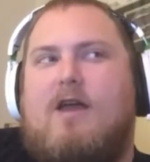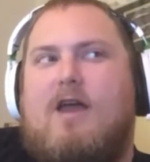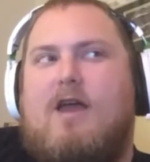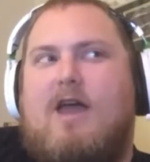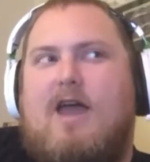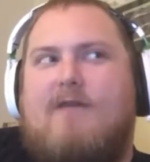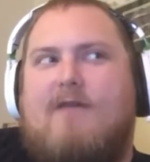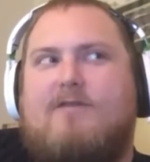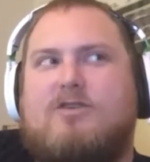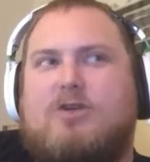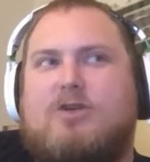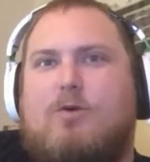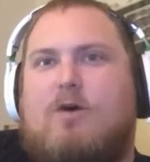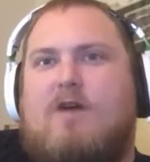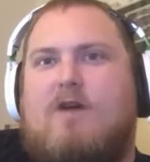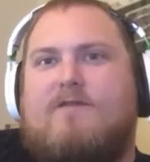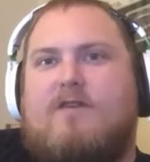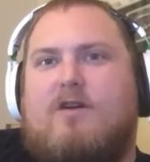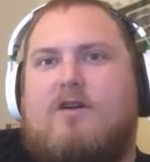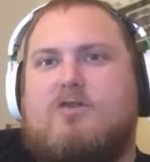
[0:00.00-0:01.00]
every so
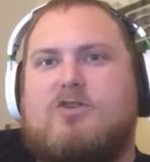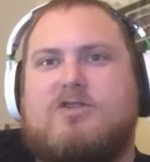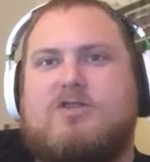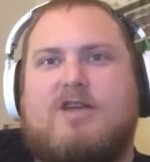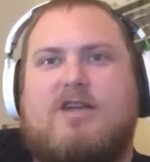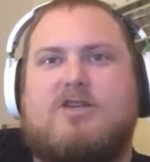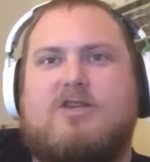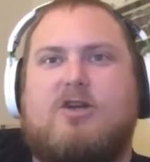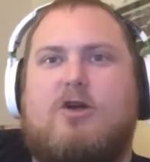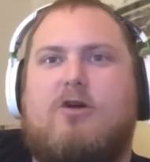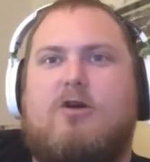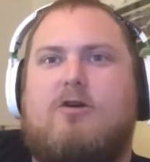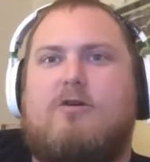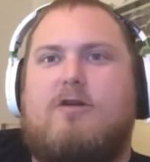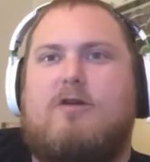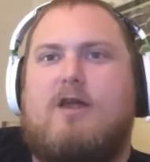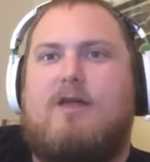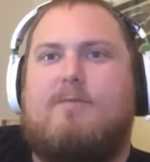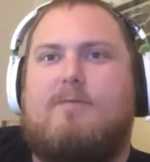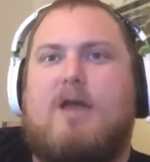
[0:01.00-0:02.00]
often, I'll just like
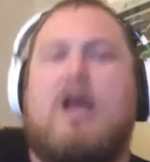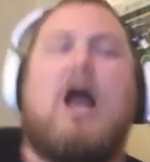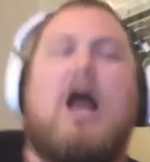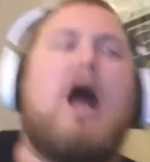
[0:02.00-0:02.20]
turn and be like,